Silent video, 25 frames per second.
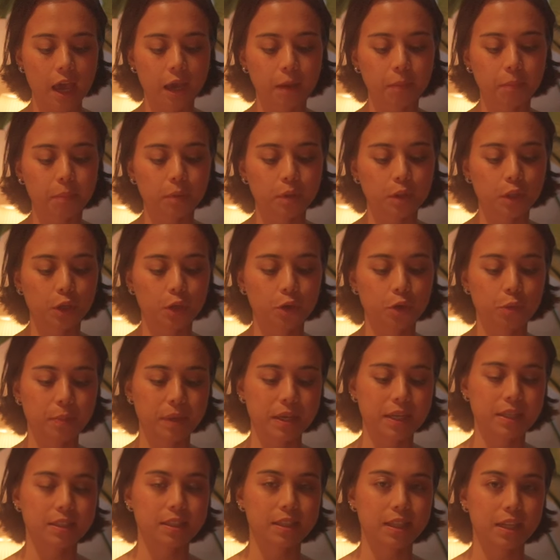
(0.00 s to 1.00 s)
And blue
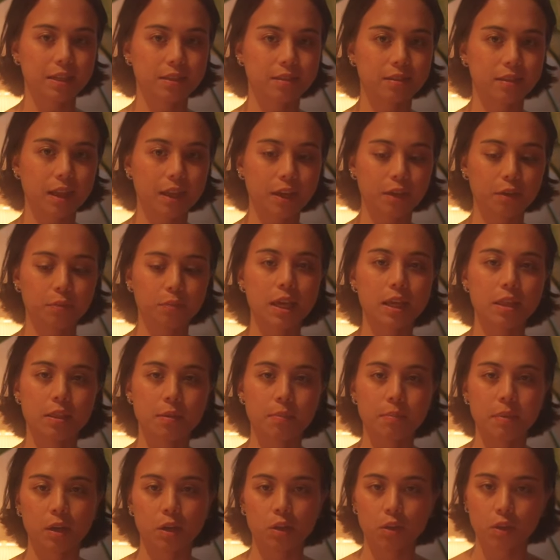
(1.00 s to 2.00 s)
means that it's like in
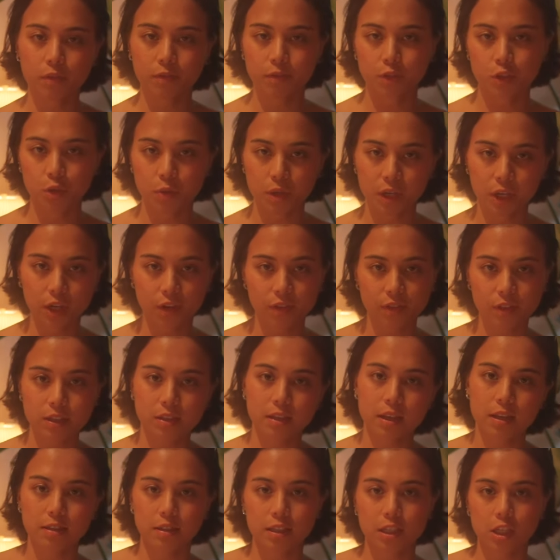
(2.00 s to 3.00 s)
the middle of shooting on
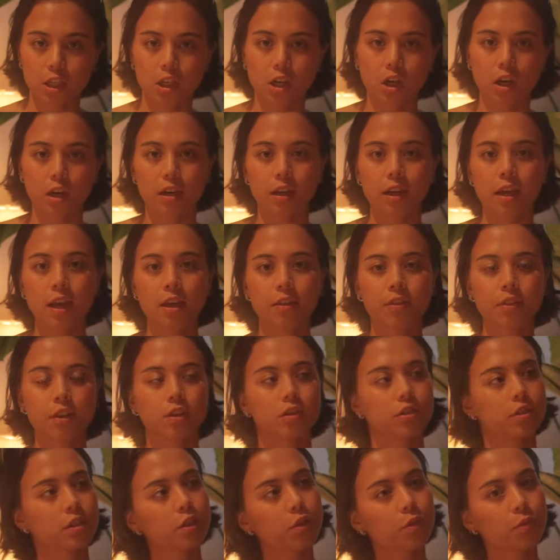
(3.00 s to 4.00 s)
this SD card.
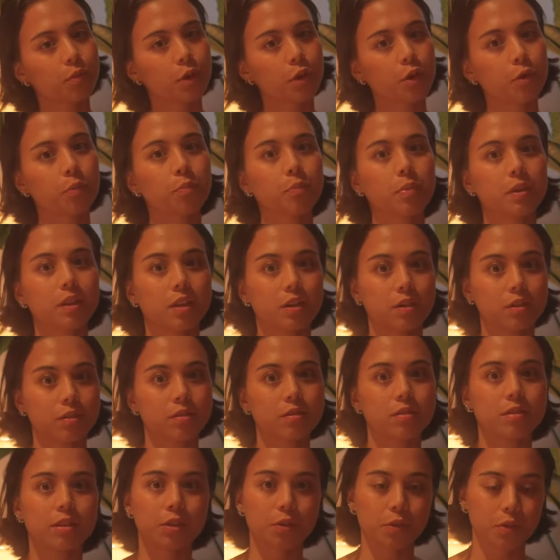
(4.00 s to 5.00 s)
There's still room, but there's
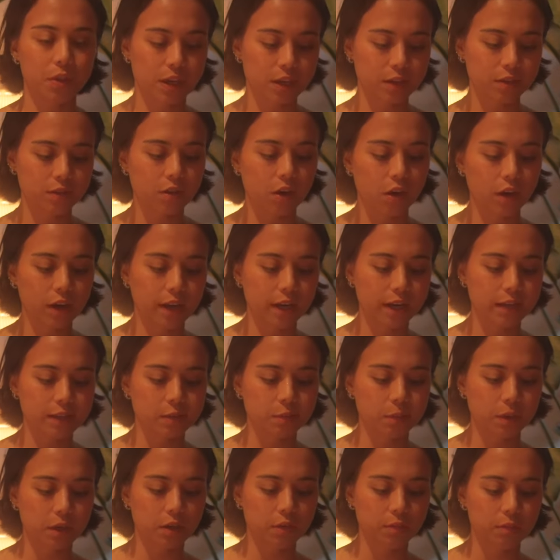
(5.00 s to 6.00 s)
still things on it
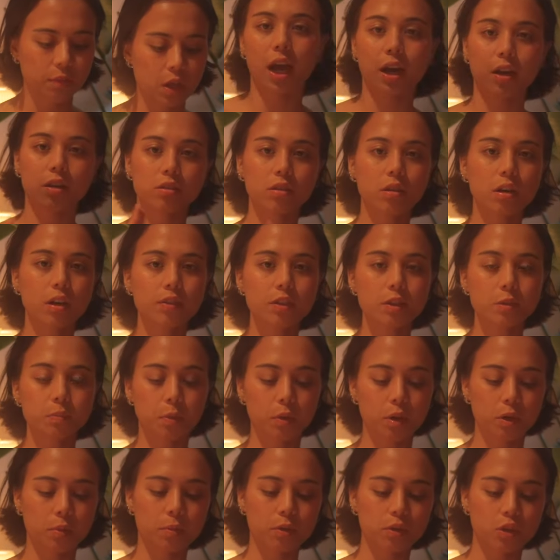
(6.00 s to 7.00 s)
as well. I also got this
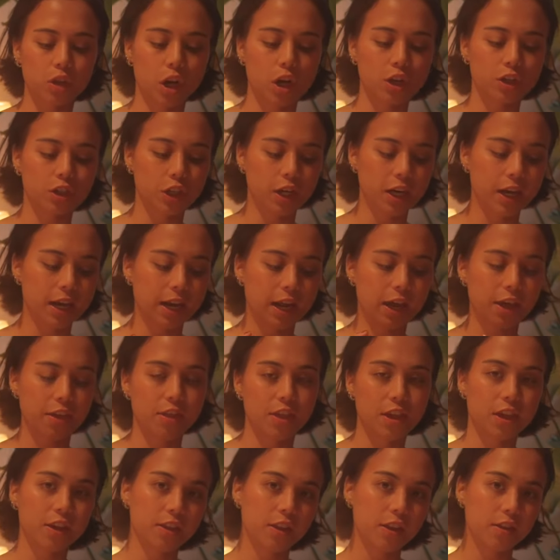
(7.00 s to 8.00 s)
portable charger, and I
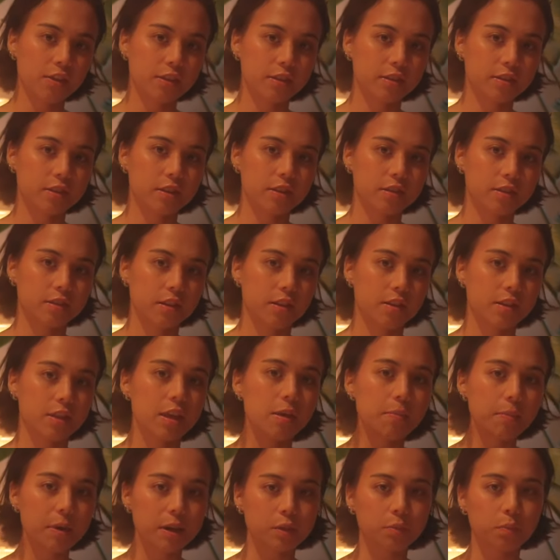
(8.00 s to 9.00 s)
think that this is
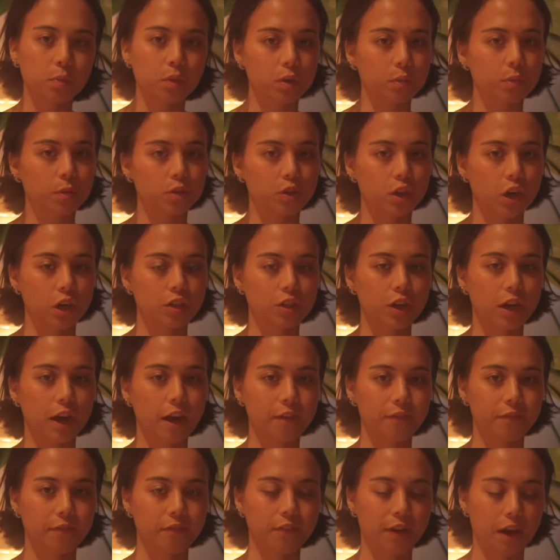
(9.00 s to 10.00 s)
the best portable charger
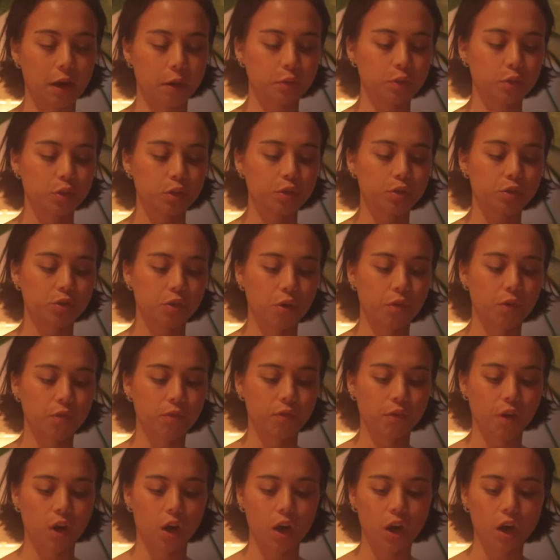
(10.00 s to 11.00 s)
I've found so
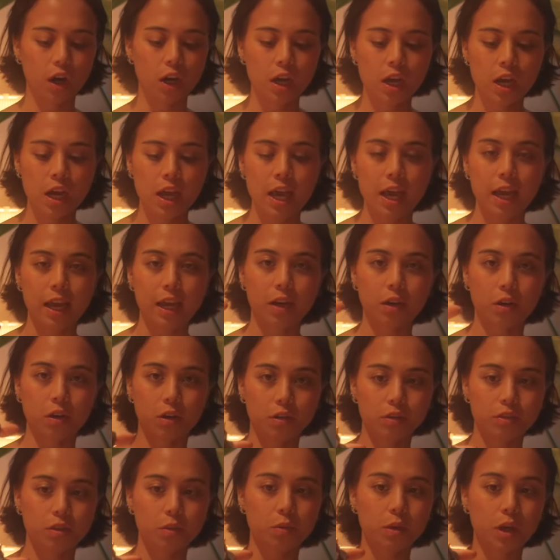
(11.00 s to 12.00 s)
far. It
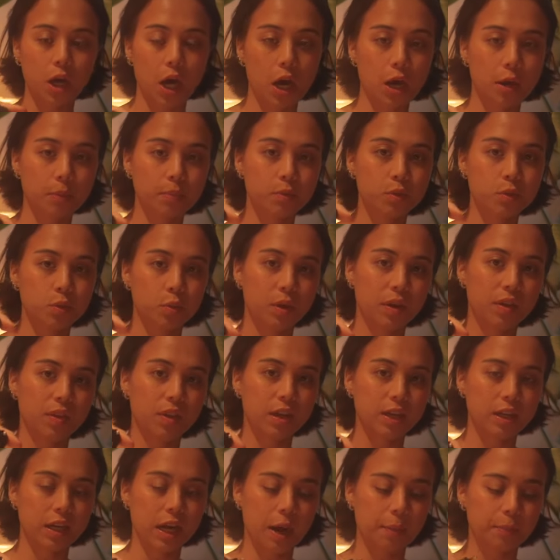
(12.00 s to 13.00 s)
also comes with
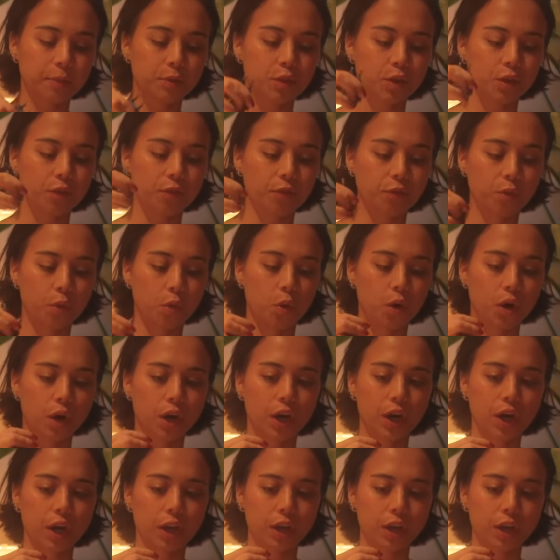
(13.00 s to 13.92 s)
an adapter for